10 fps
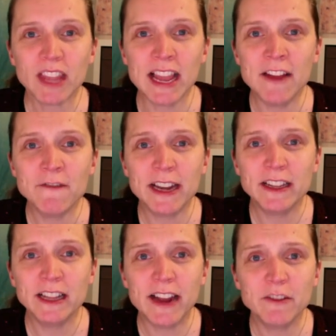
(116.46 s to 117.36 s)
I find a
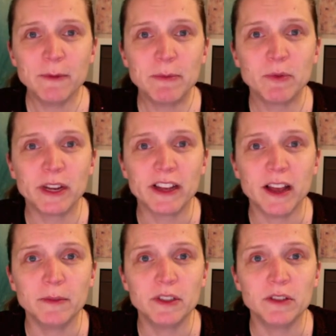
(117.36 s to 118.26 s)
lot of people, when it
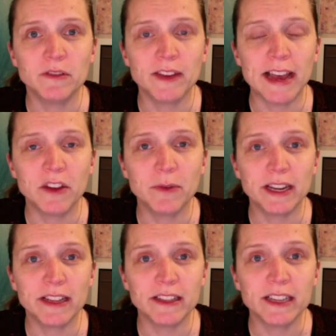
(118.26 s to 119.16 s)
comes to
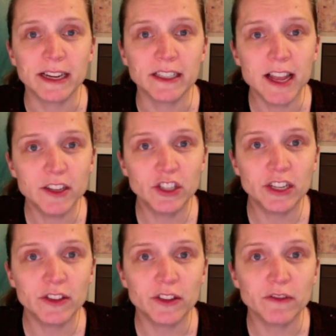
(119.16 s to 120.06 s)
evaluating the technology
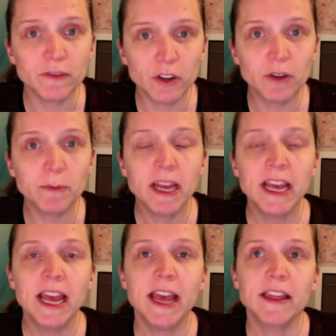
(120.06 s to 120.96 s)
in their firm,
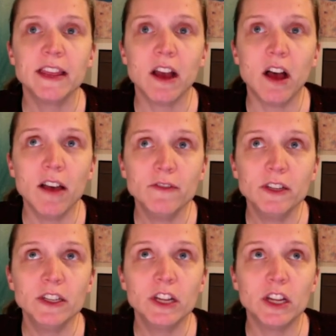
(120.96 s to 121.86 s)
they
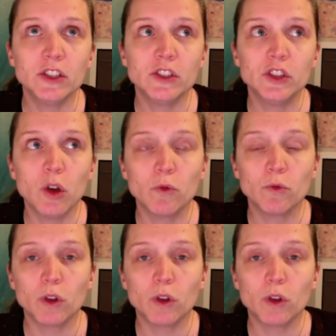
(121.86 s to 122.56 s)
often don't